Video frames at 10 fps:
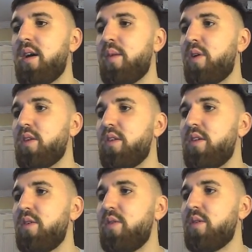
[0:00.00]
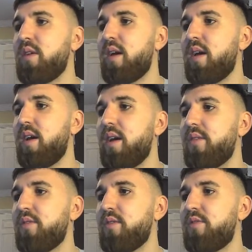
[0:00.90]
what to do for
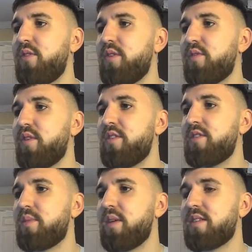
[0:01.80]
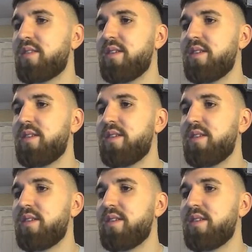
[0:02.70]
a few differential picks.